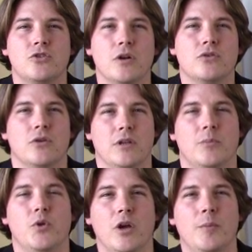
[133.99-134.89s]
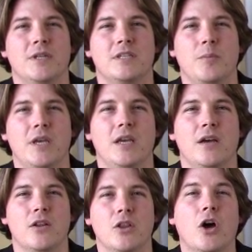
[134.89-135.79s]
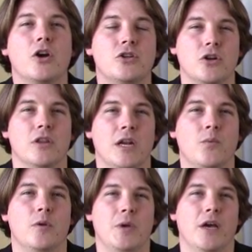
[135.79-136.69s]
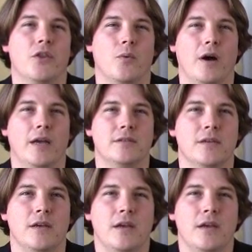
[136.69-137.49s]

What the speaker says: structural unemployment to be larger than it would be otherwise.